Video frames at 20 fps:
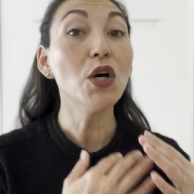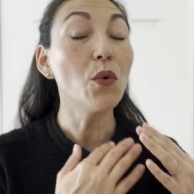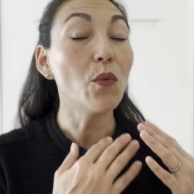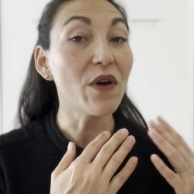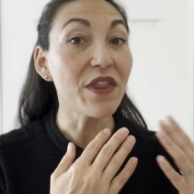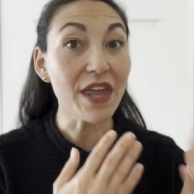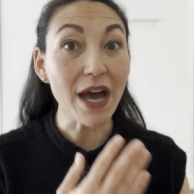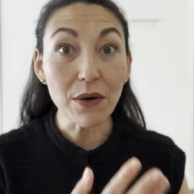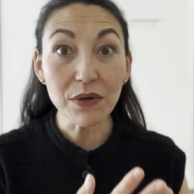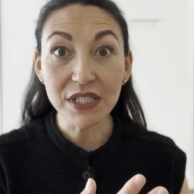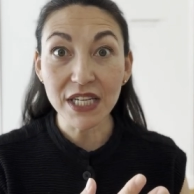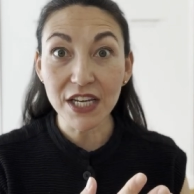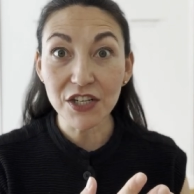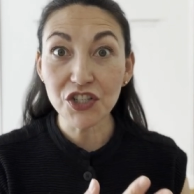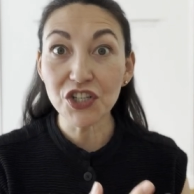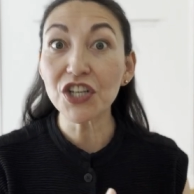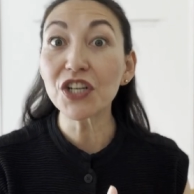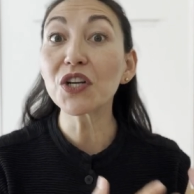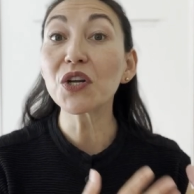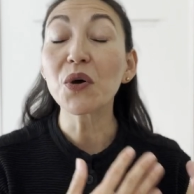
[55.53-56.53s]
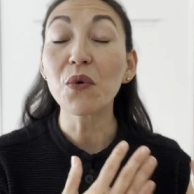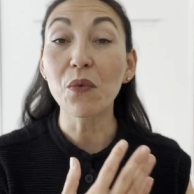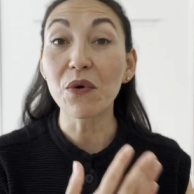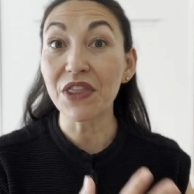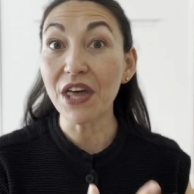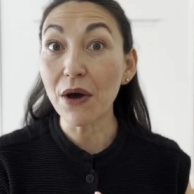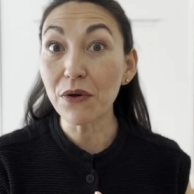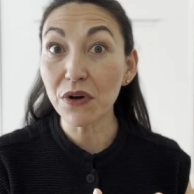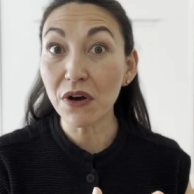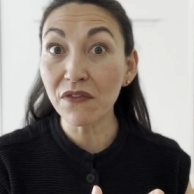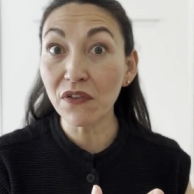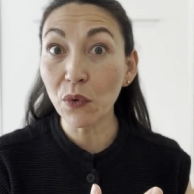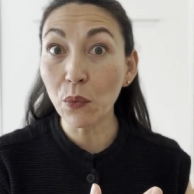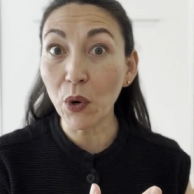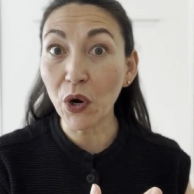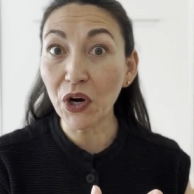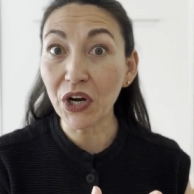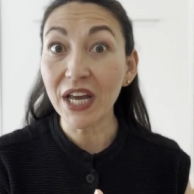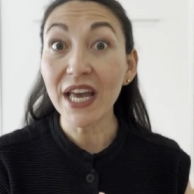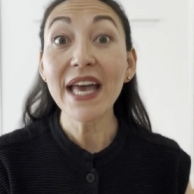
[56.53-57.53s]
without tension, without
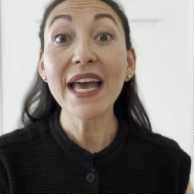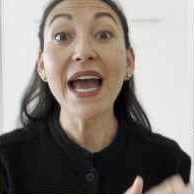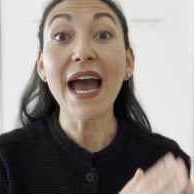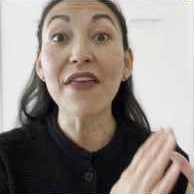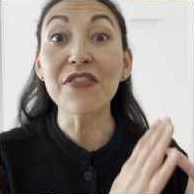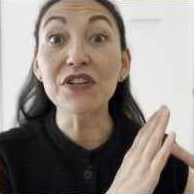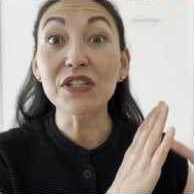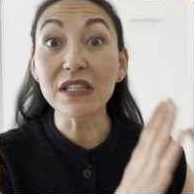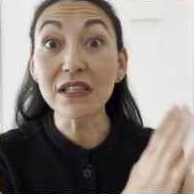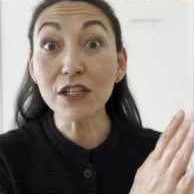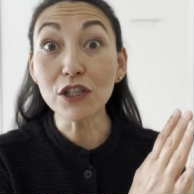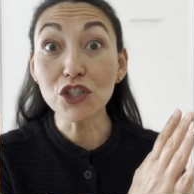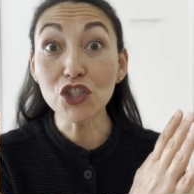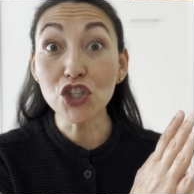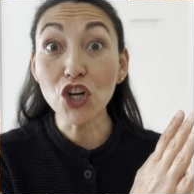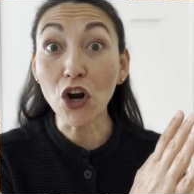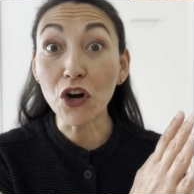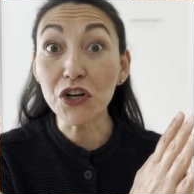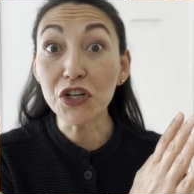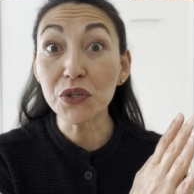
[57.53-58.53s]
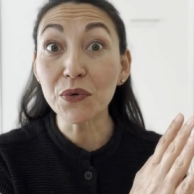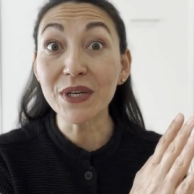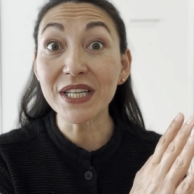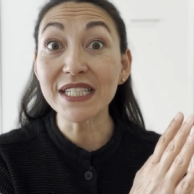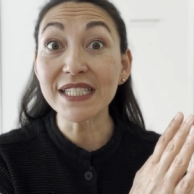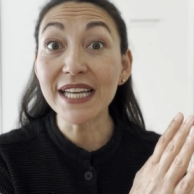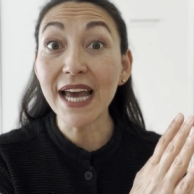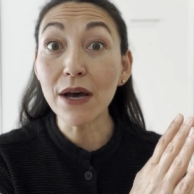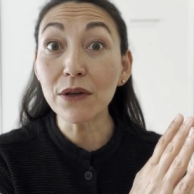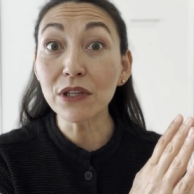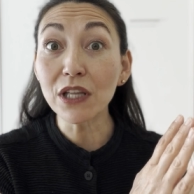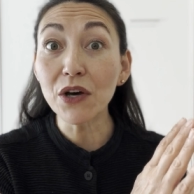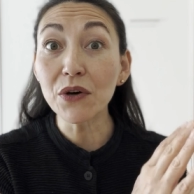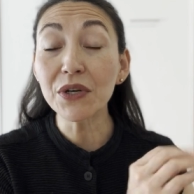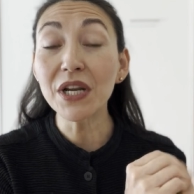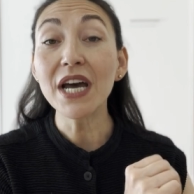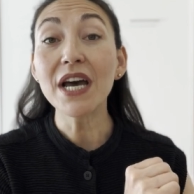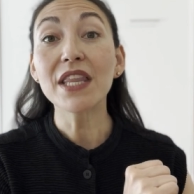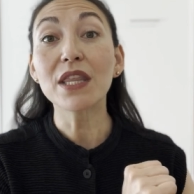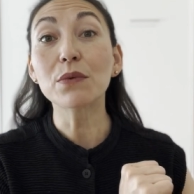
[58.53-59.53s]
overwork. And there's a little chart you can
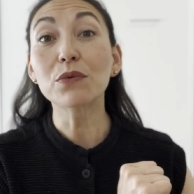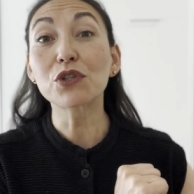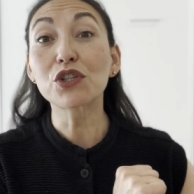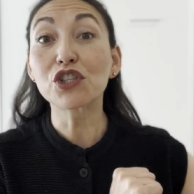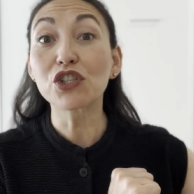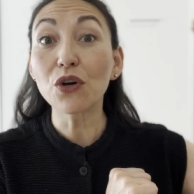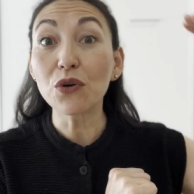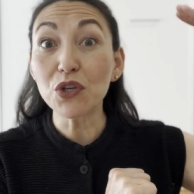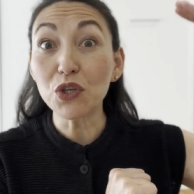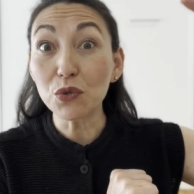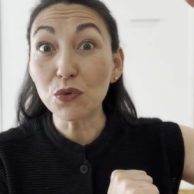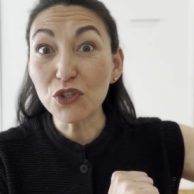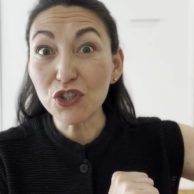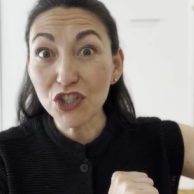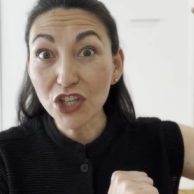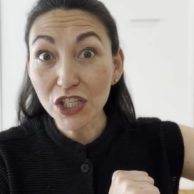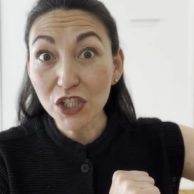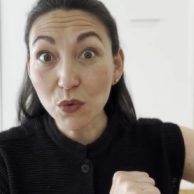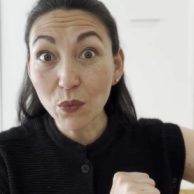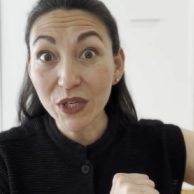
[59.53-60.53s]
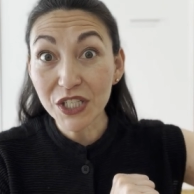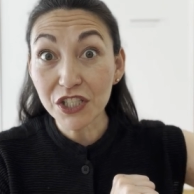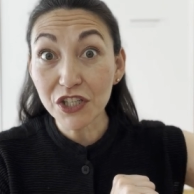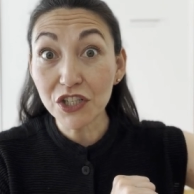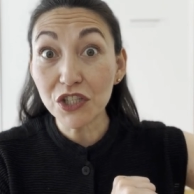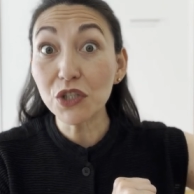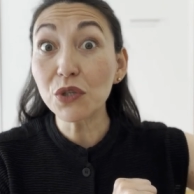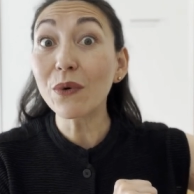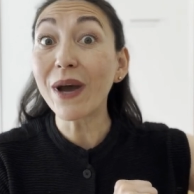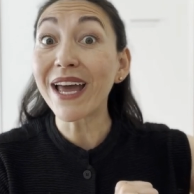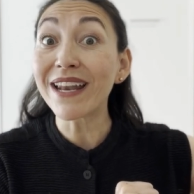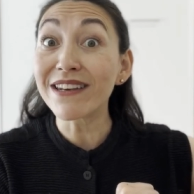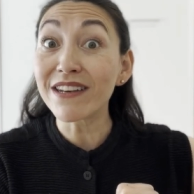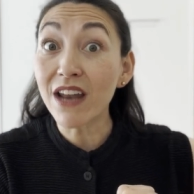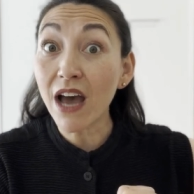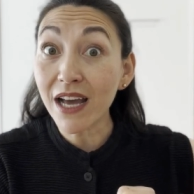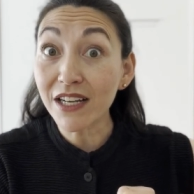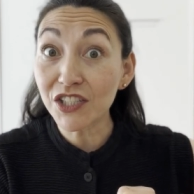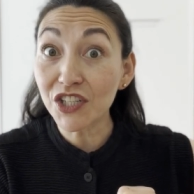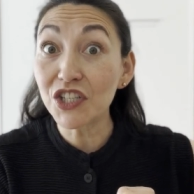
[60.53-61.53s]
download that will show you just what to do and
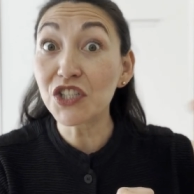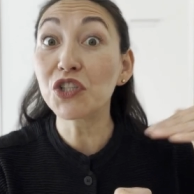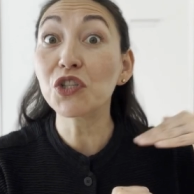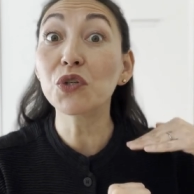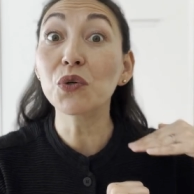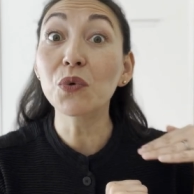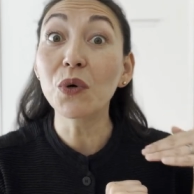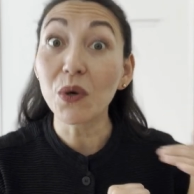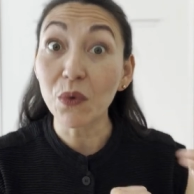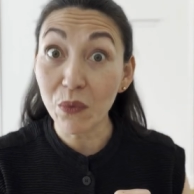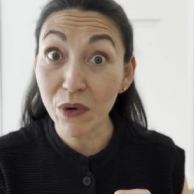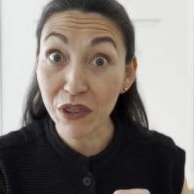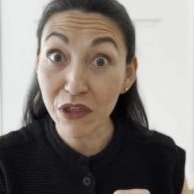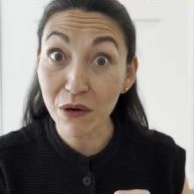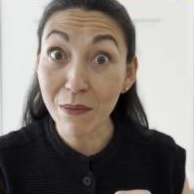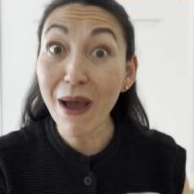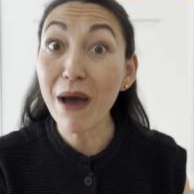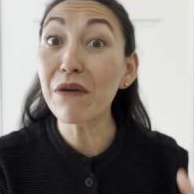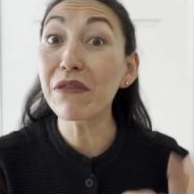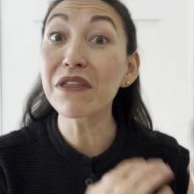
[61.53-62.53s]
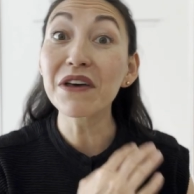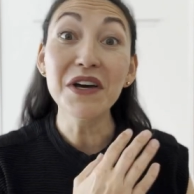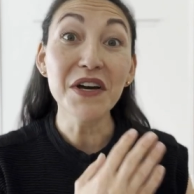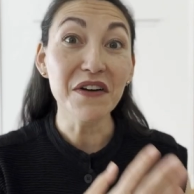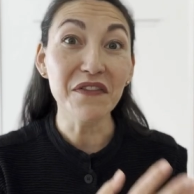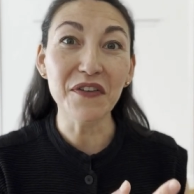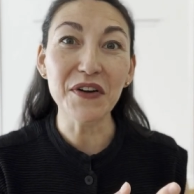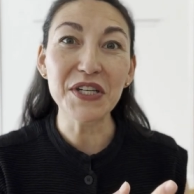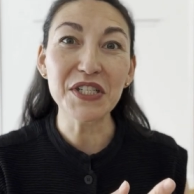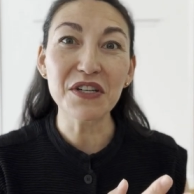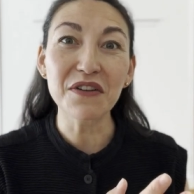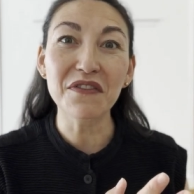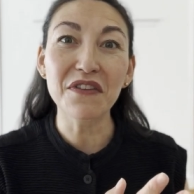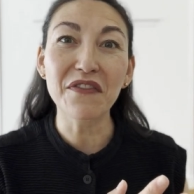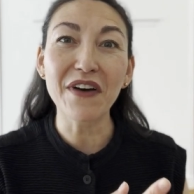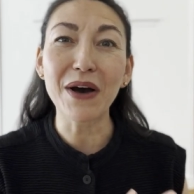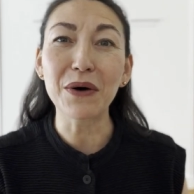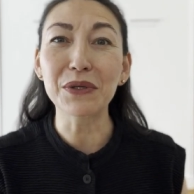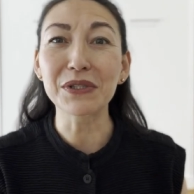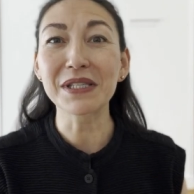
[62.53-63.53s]
not to do with your mouth for each of the
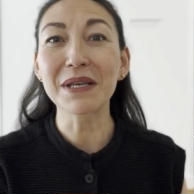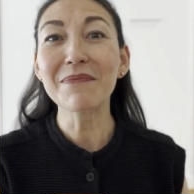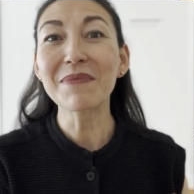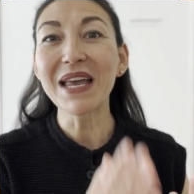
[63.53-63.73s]
vowels.